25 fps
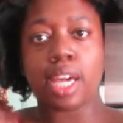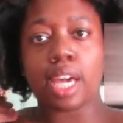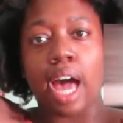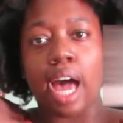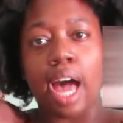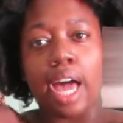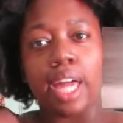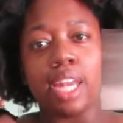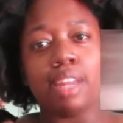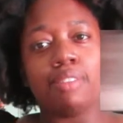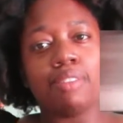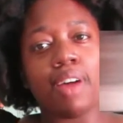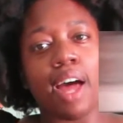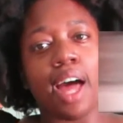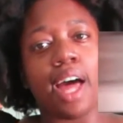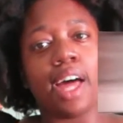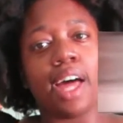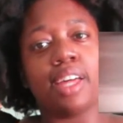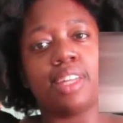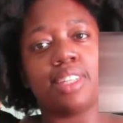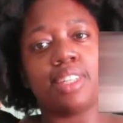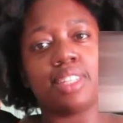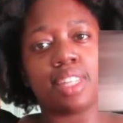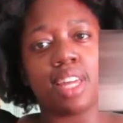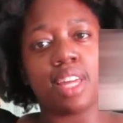kind of
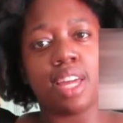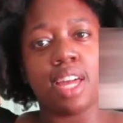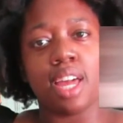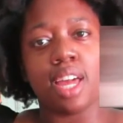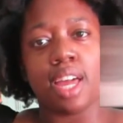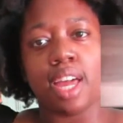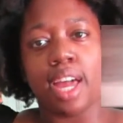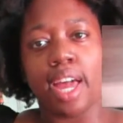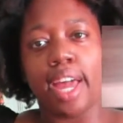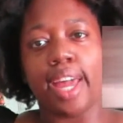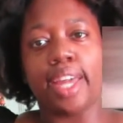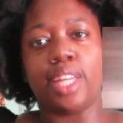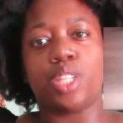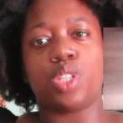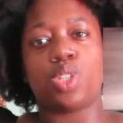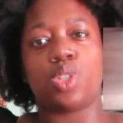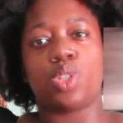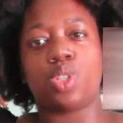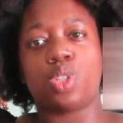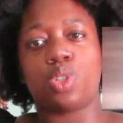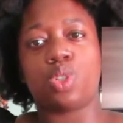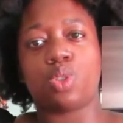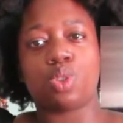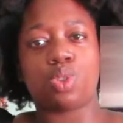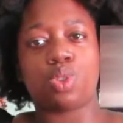has a
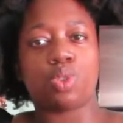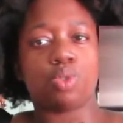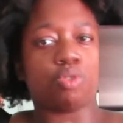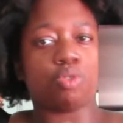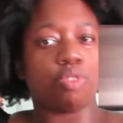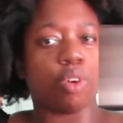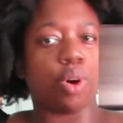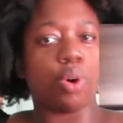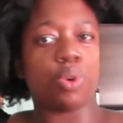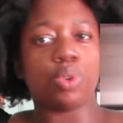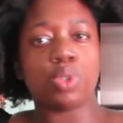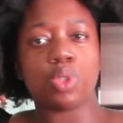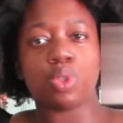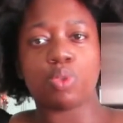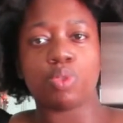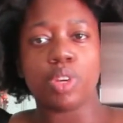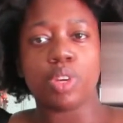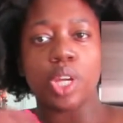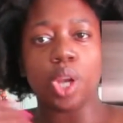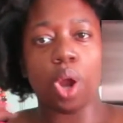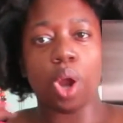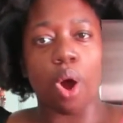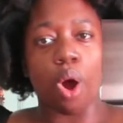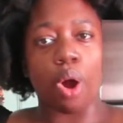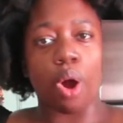faux
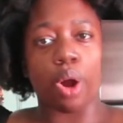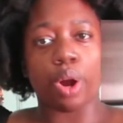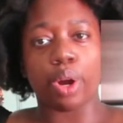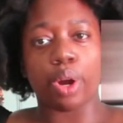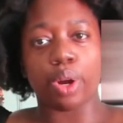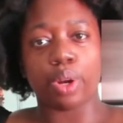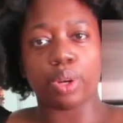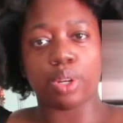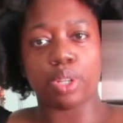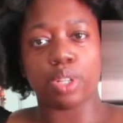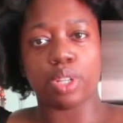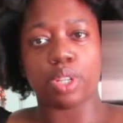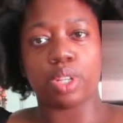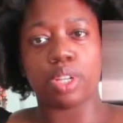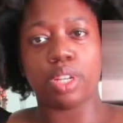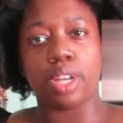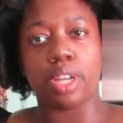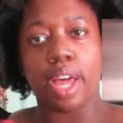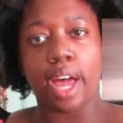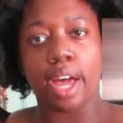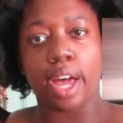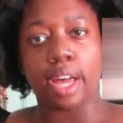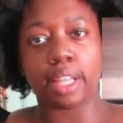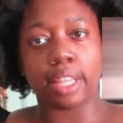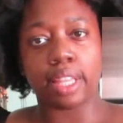sweetheart
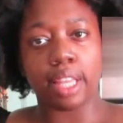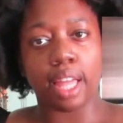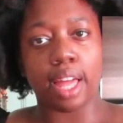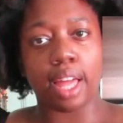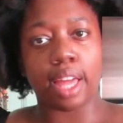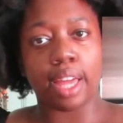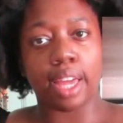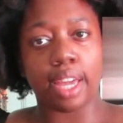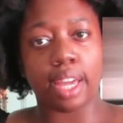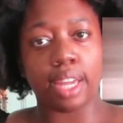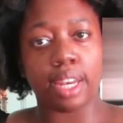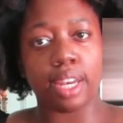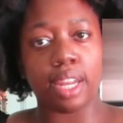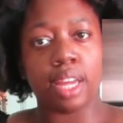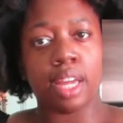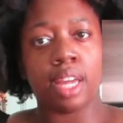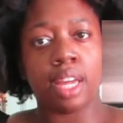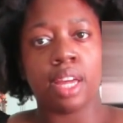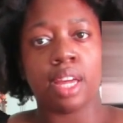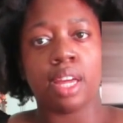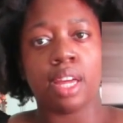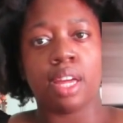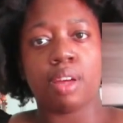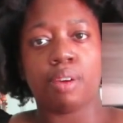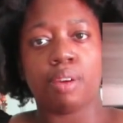neckline
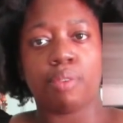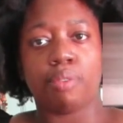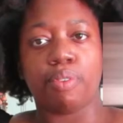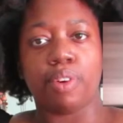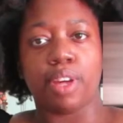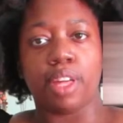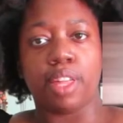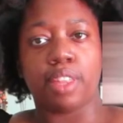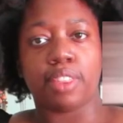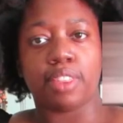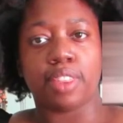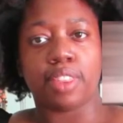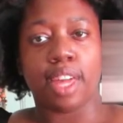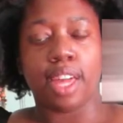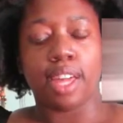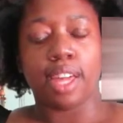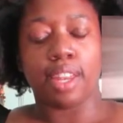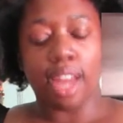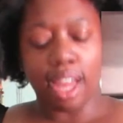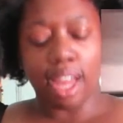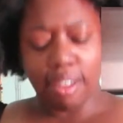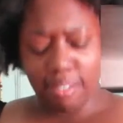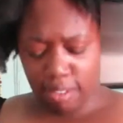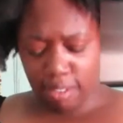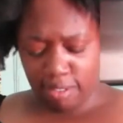with a,
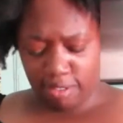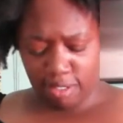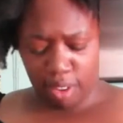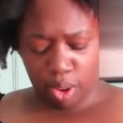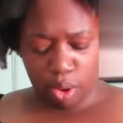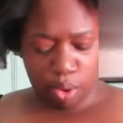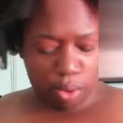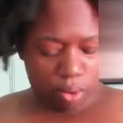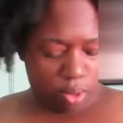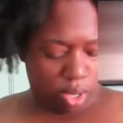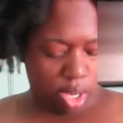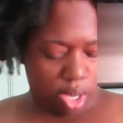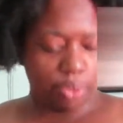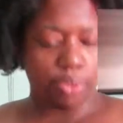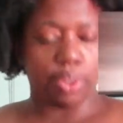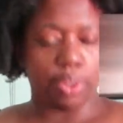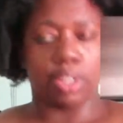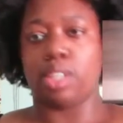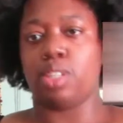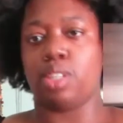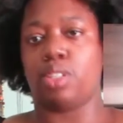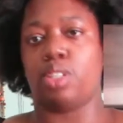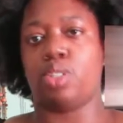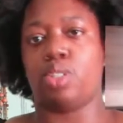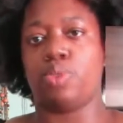not even faux, it really
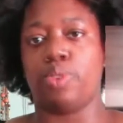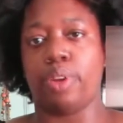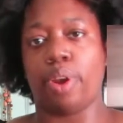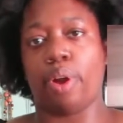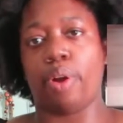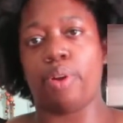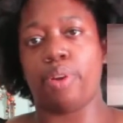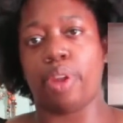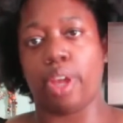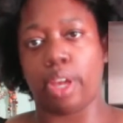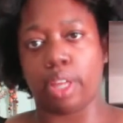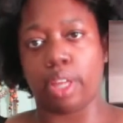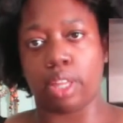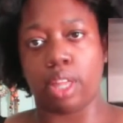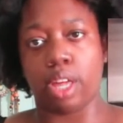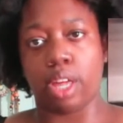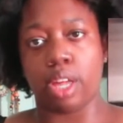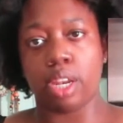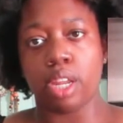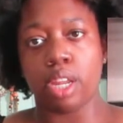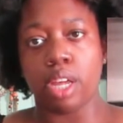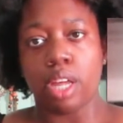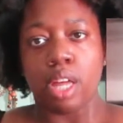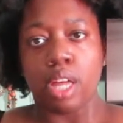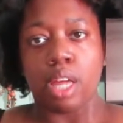is a sweetheart neckline.
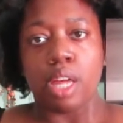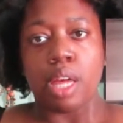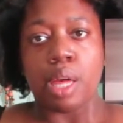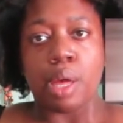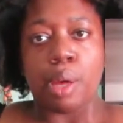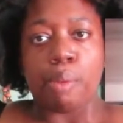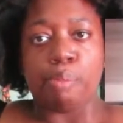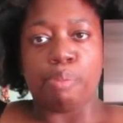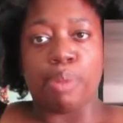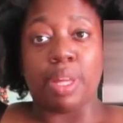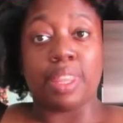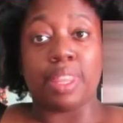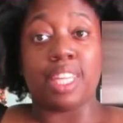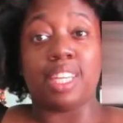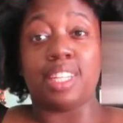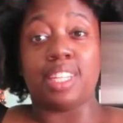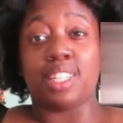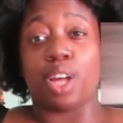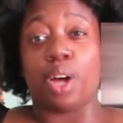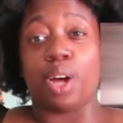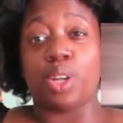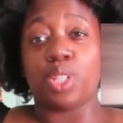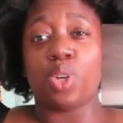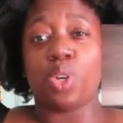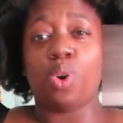But then it's
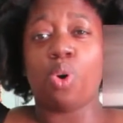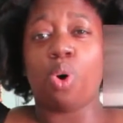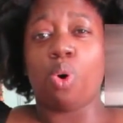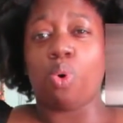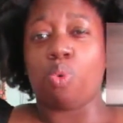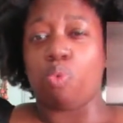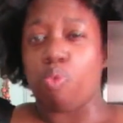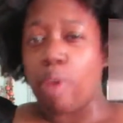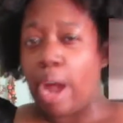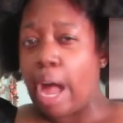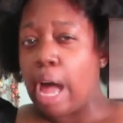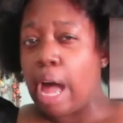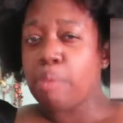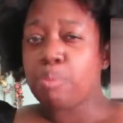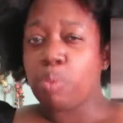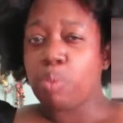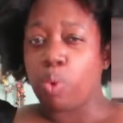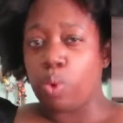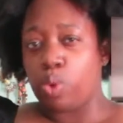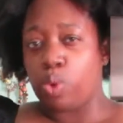also a wrap or